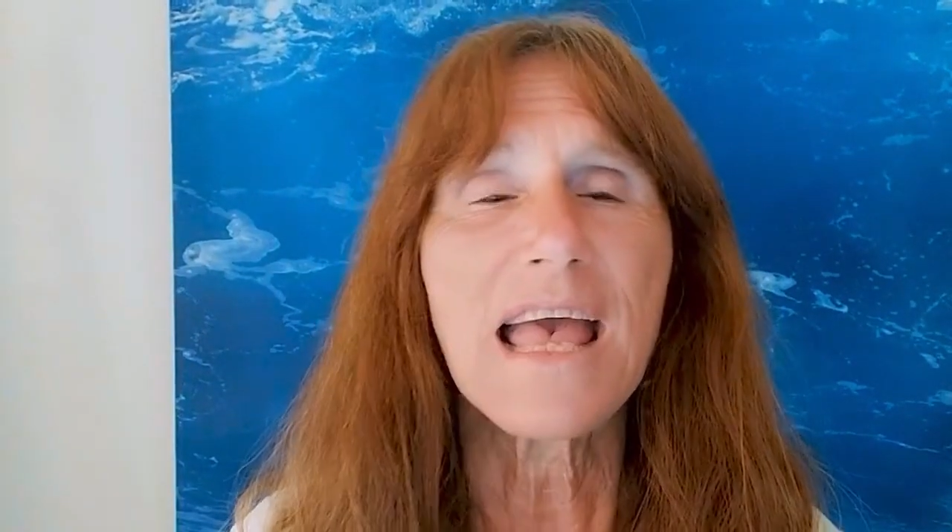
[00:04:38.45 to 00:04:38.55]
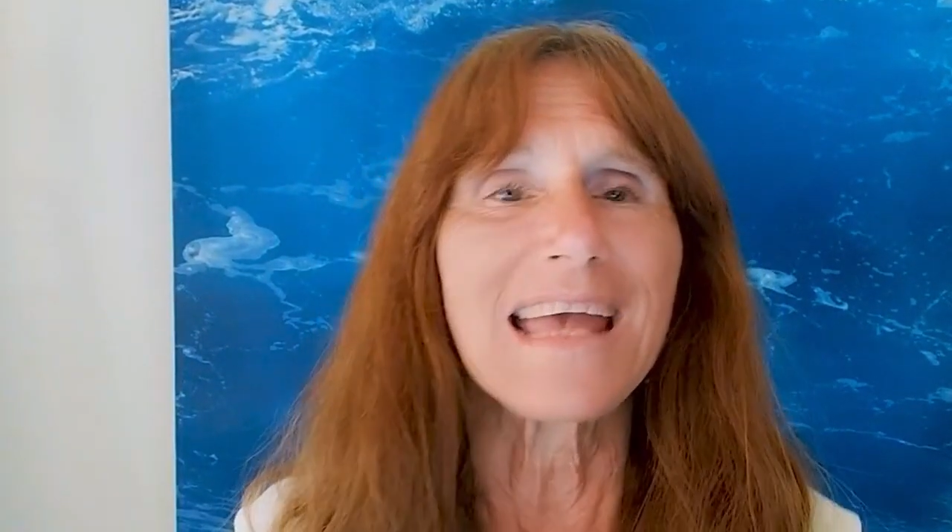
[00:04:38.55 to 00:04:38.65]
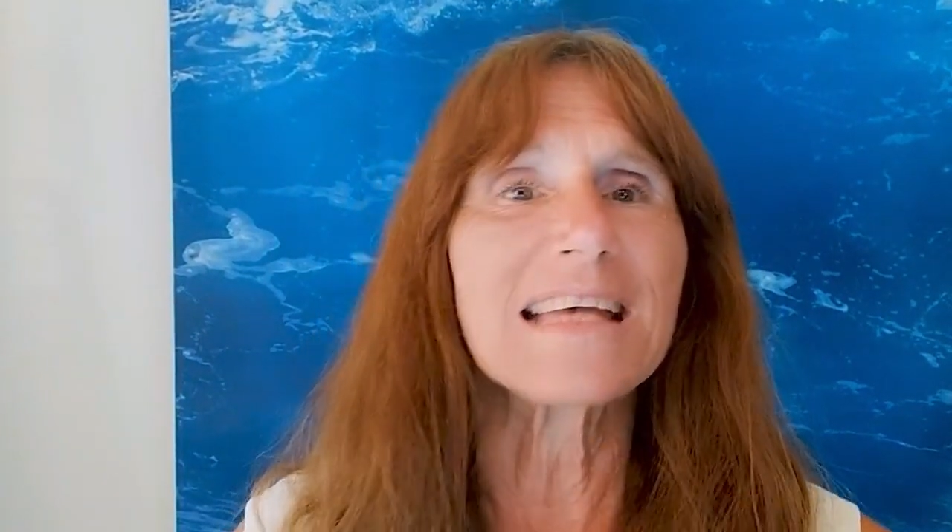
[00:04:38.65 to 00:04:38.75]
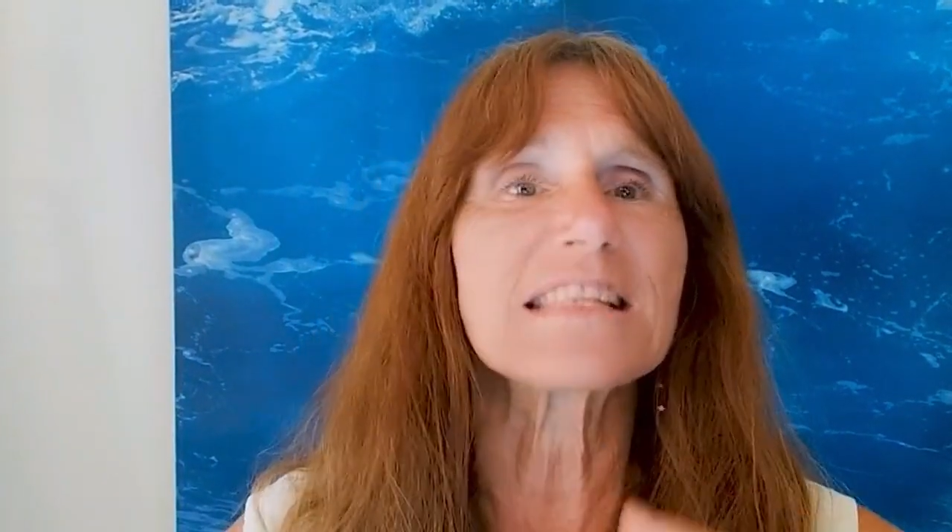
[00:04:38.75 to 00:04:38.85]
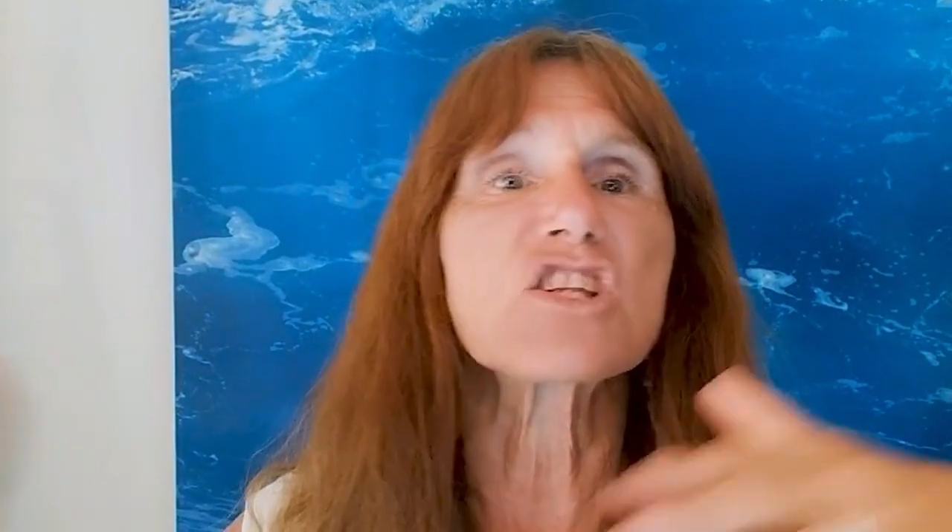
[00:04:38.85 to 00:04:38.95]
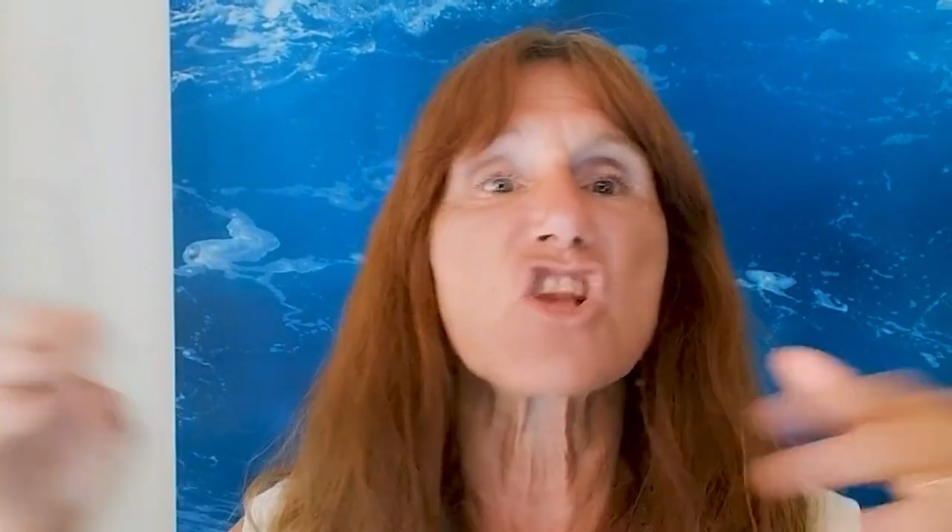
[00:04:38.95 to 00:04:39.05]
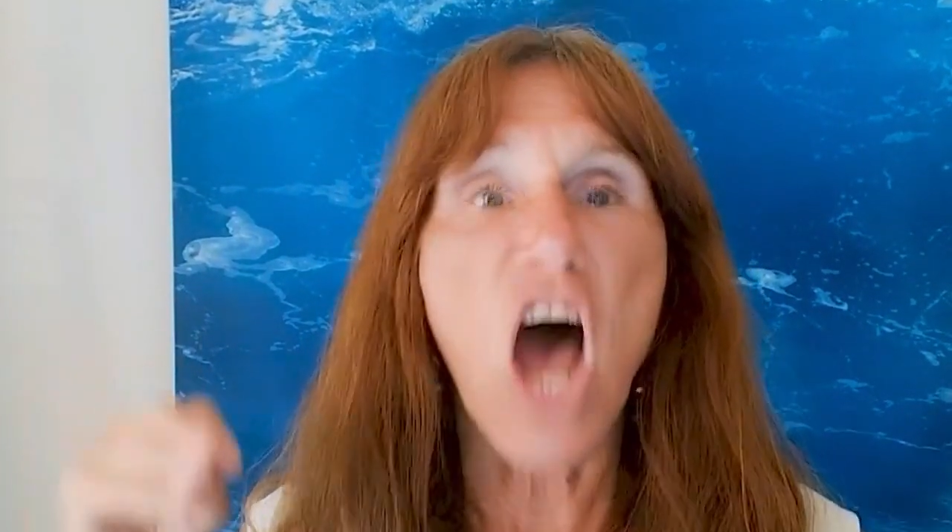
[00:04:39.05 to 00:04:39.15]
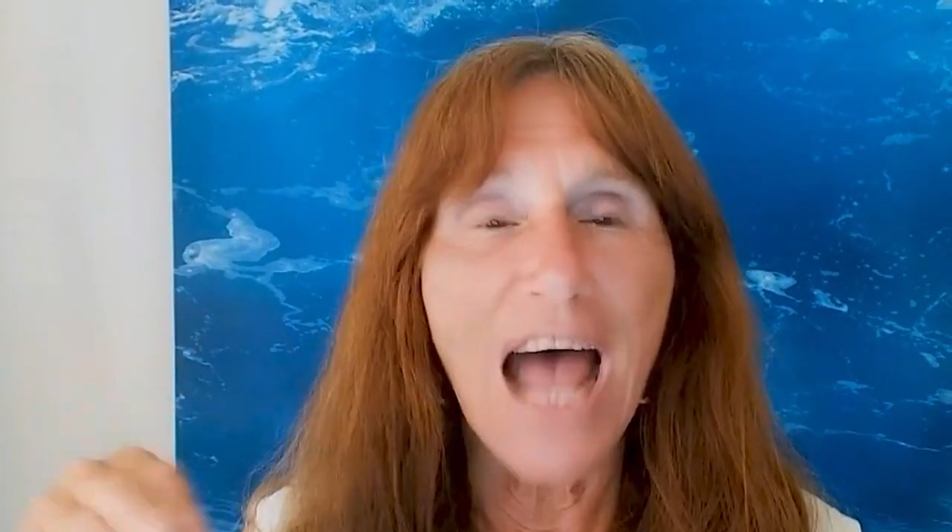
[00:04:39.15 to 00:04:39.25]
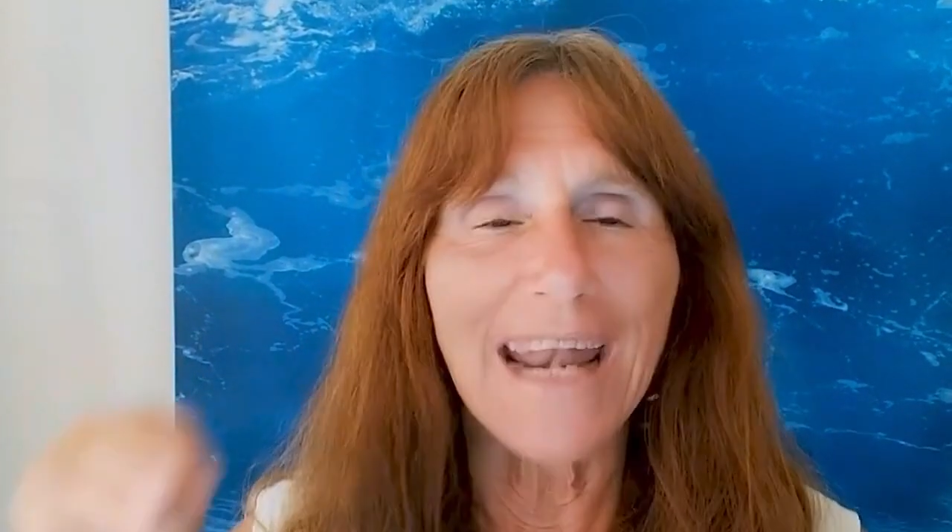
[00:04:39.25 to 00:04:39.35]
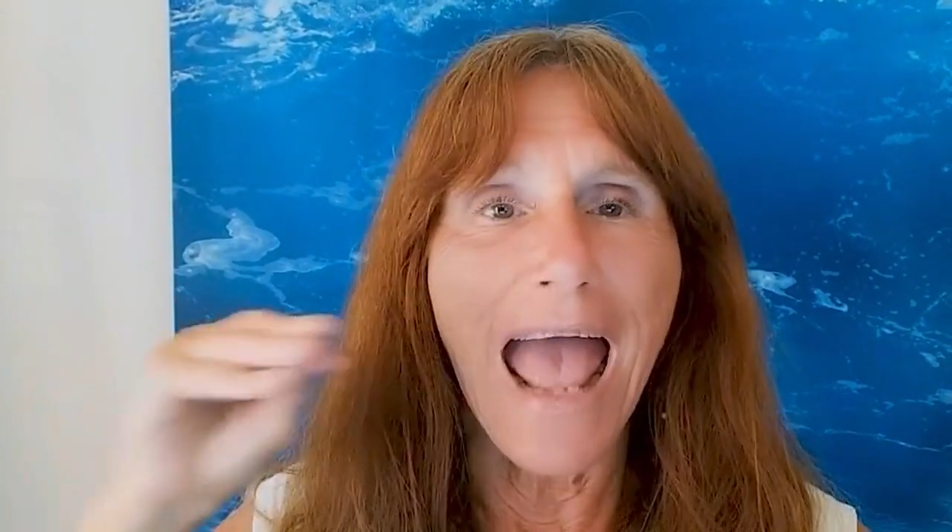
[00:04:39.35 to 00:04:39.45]
is
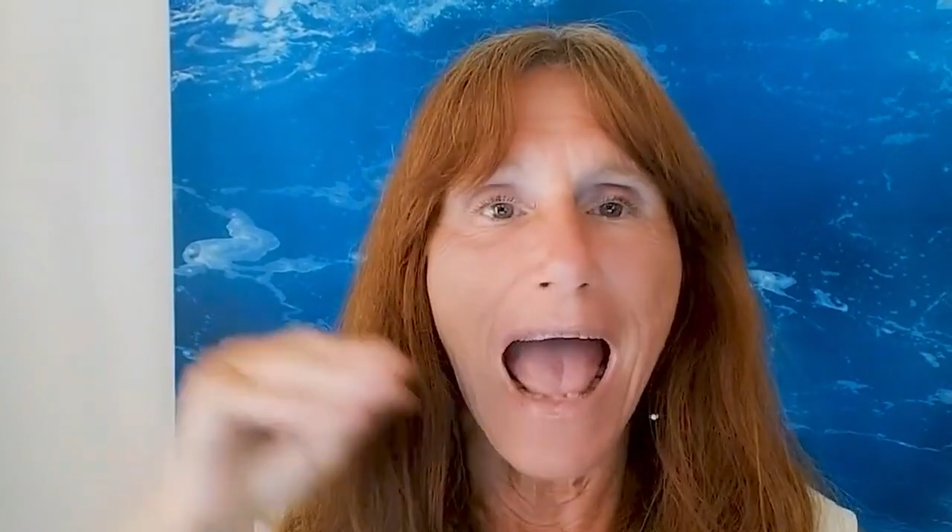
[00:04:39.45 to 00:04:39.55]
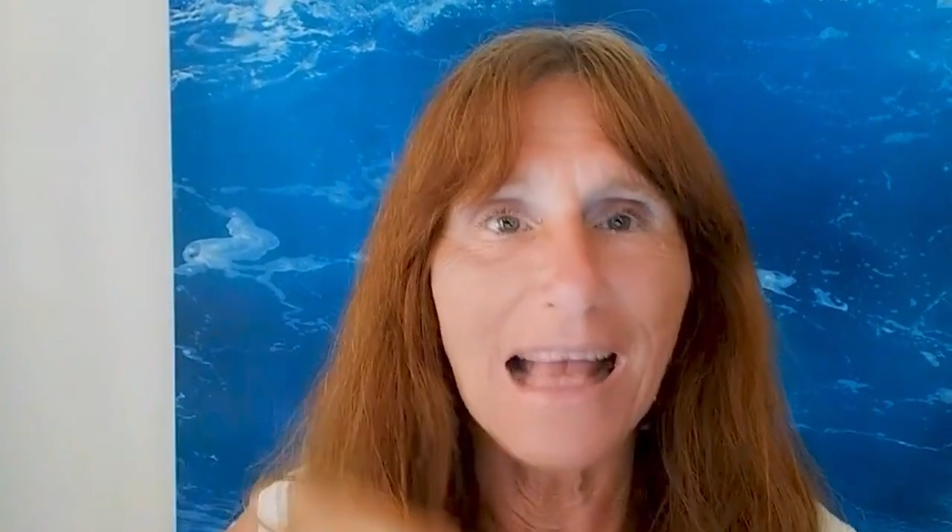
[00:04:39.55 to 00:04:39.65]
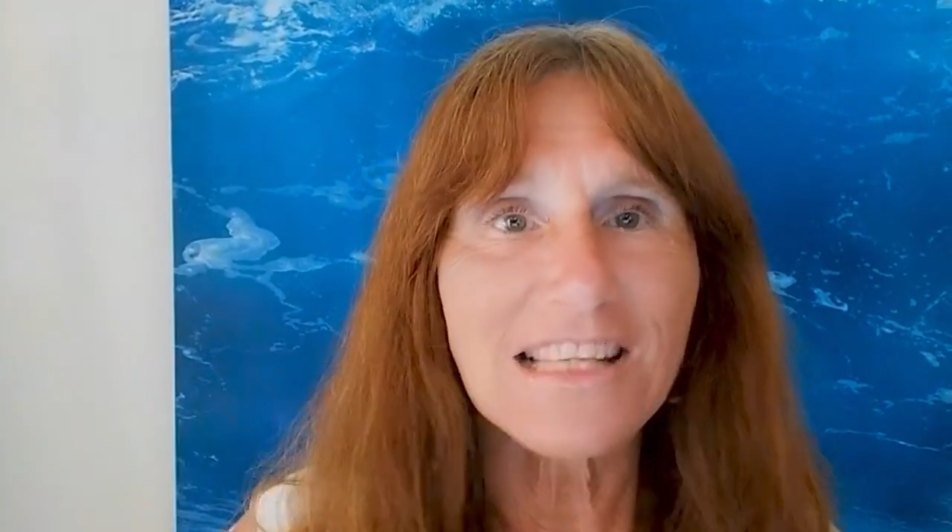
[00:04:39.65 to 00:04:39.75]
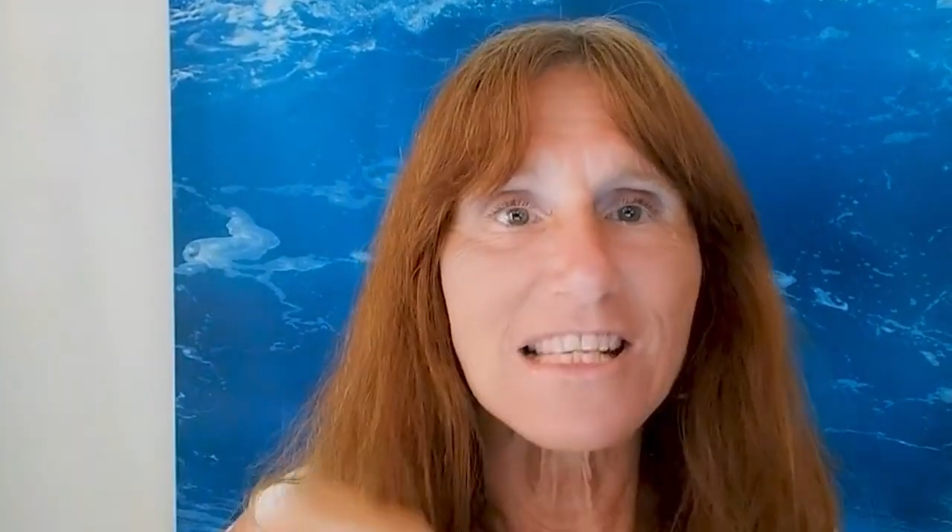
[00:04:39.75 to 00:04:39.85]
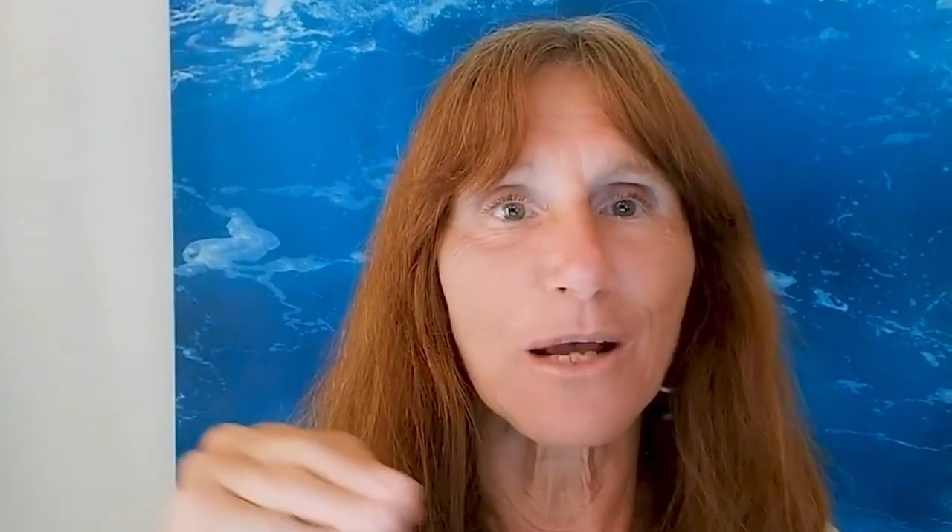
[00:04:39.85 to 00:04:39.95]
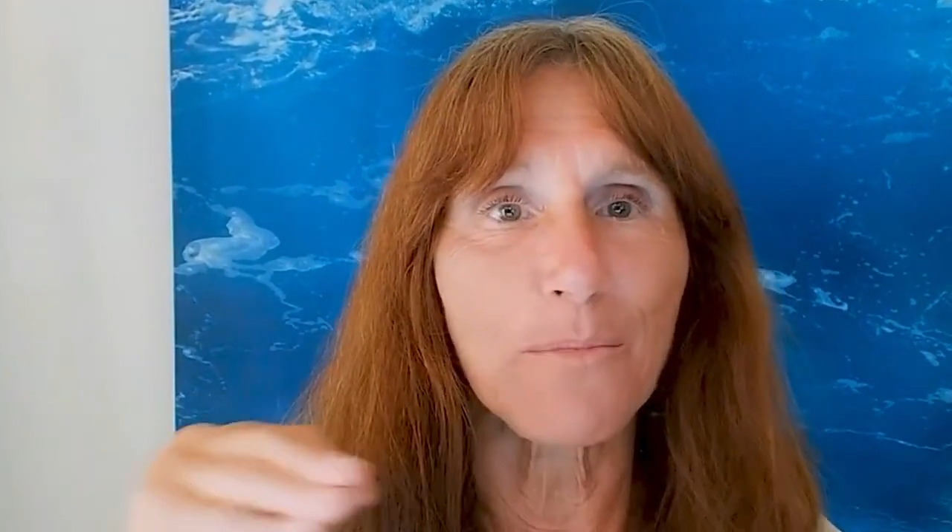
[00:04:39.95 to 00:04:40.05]
not acting